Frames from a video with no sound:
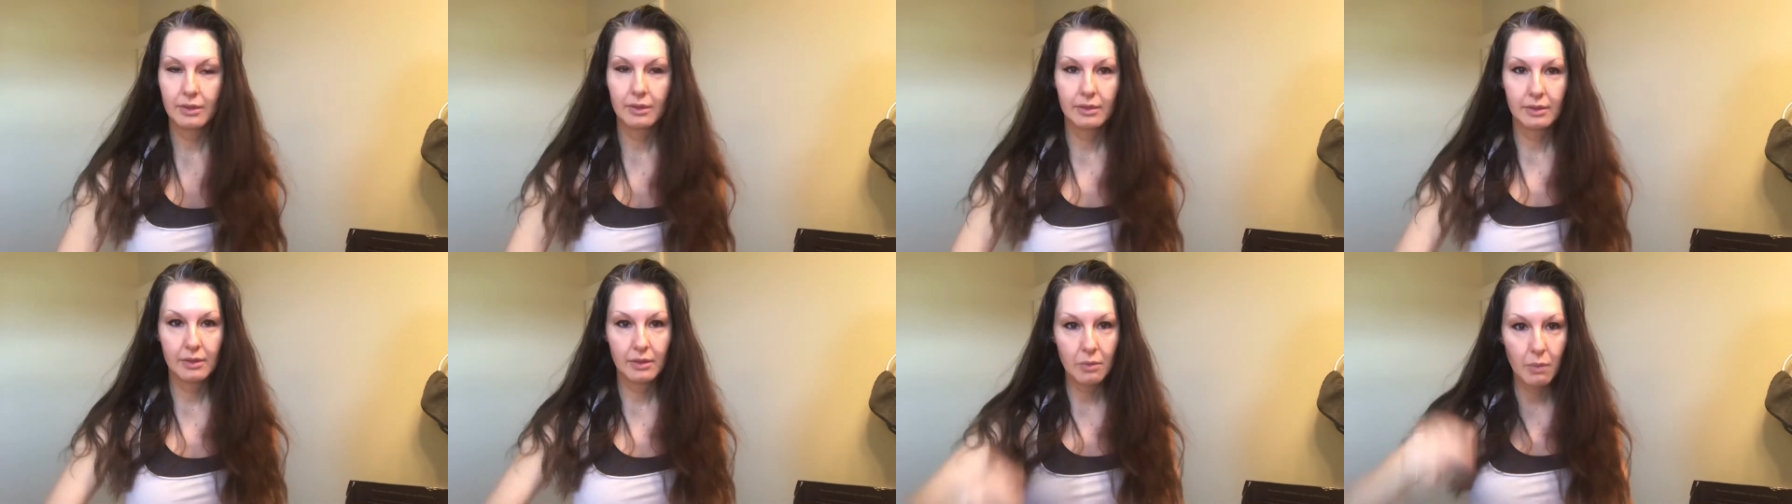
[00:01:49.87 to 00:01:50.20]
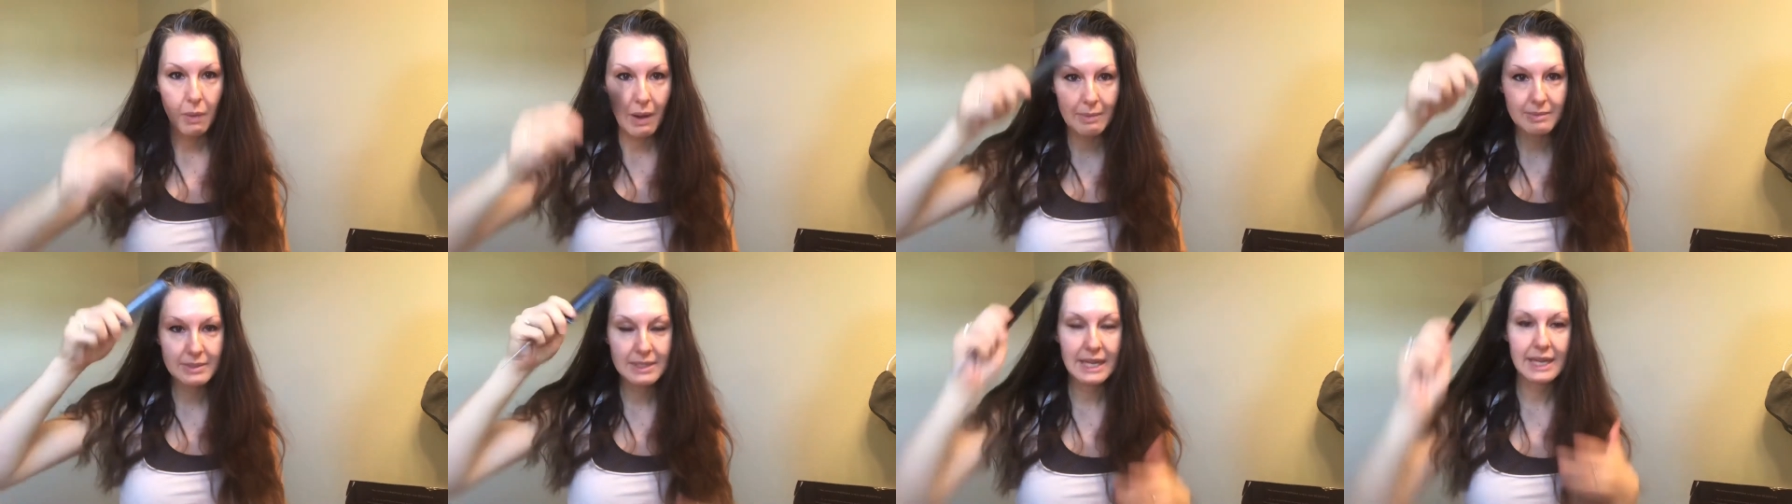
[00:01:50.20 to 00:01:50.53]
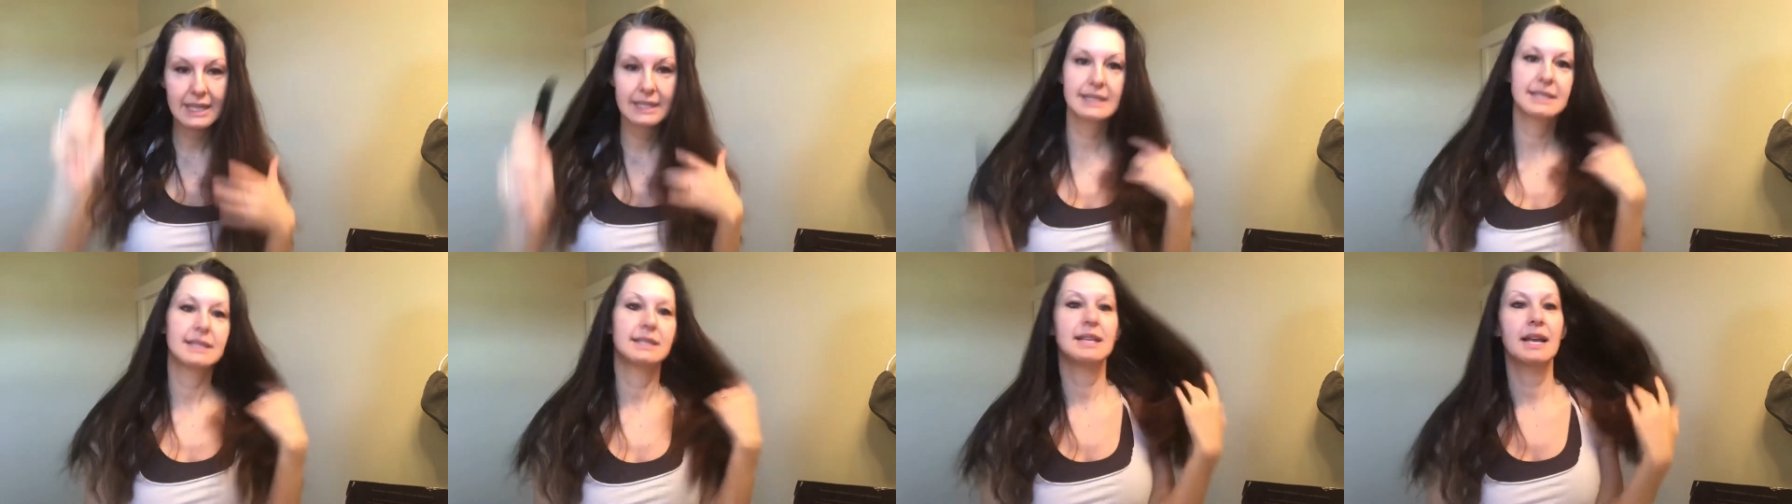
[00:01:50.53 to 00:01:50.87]
The
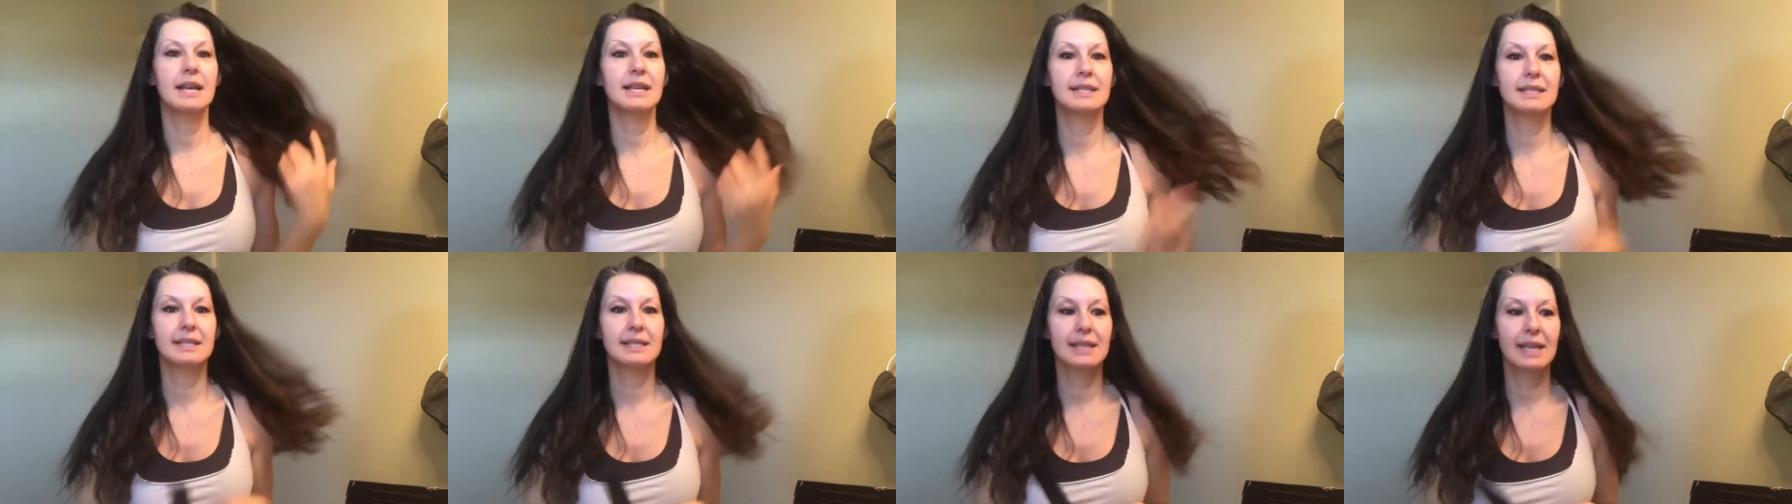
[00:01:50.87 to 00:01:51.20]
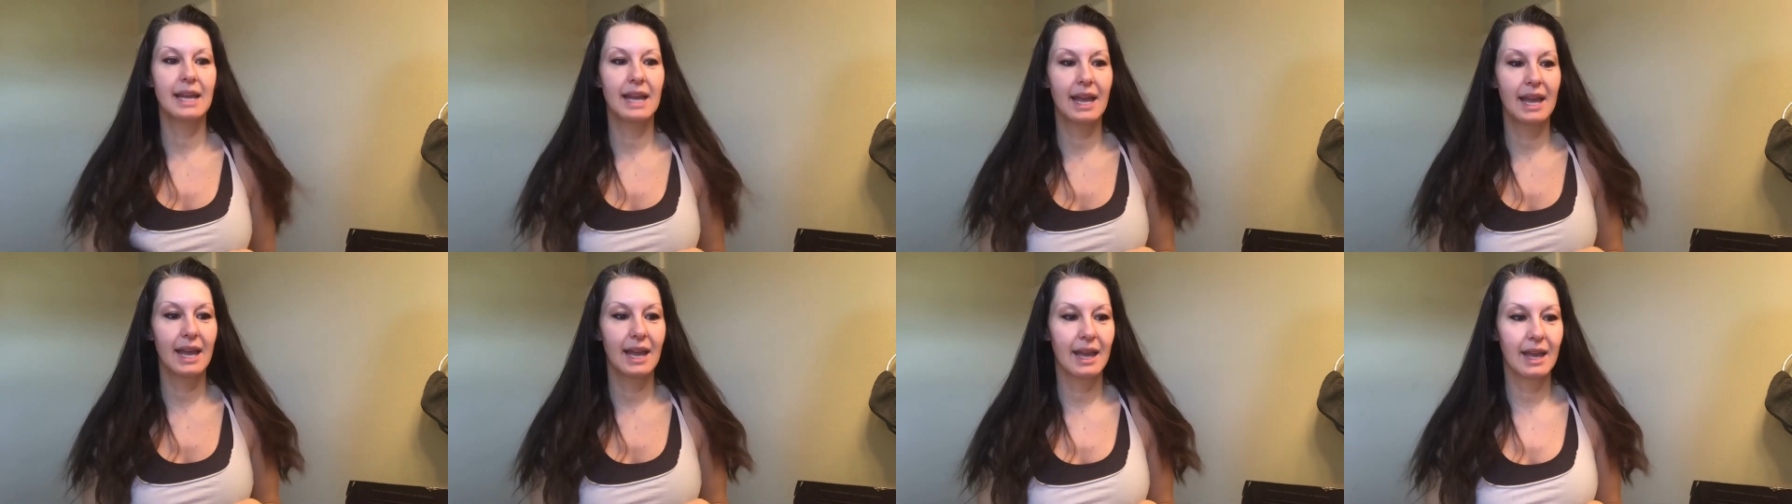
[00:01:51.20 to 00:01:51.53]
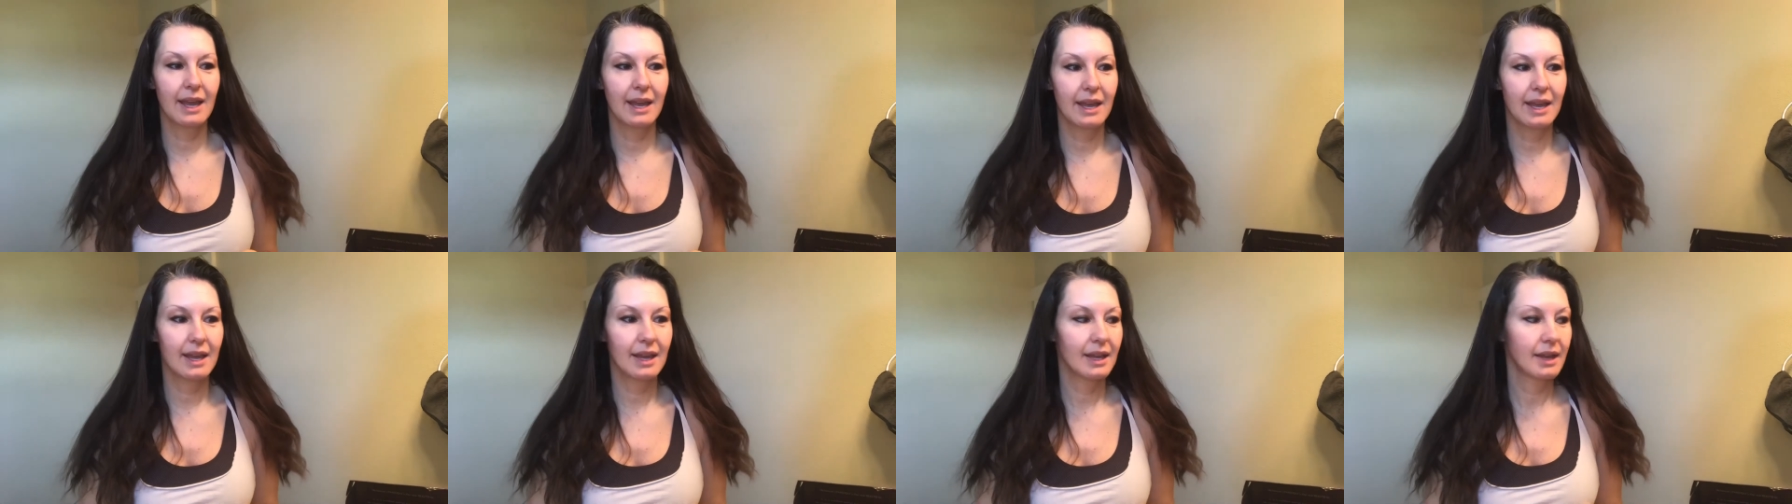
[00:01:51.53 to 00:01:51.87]
website does
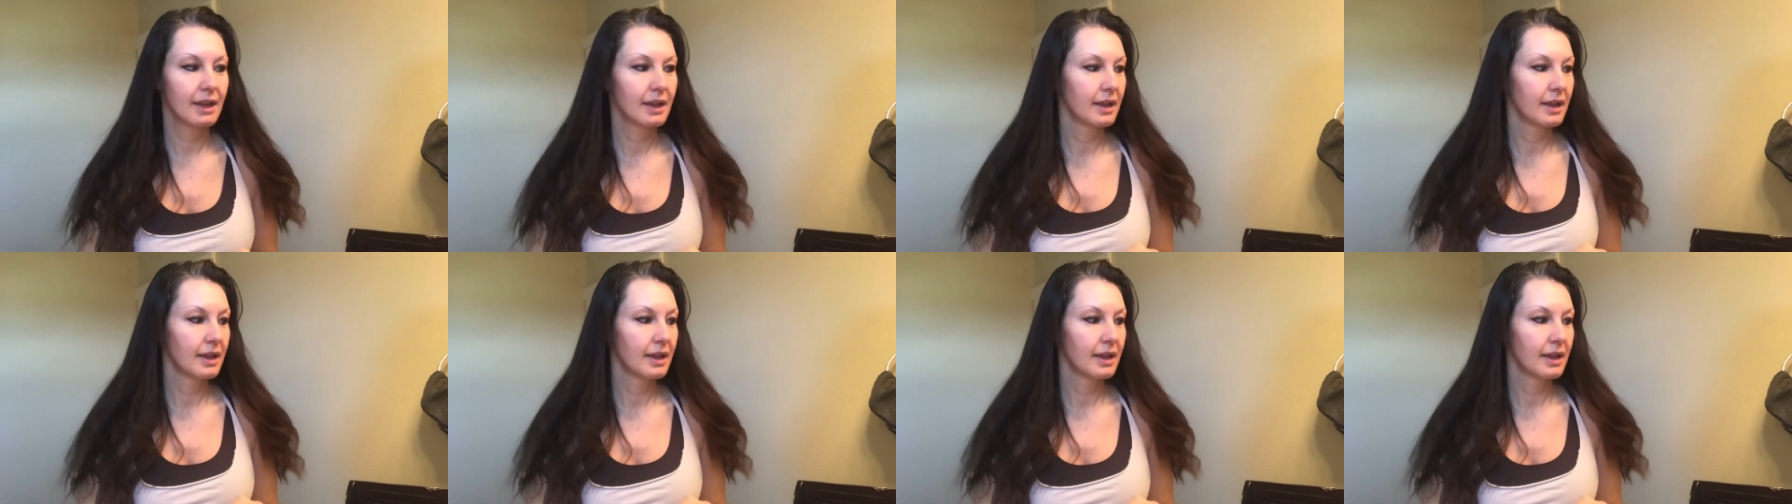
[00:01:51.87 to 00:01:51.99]
say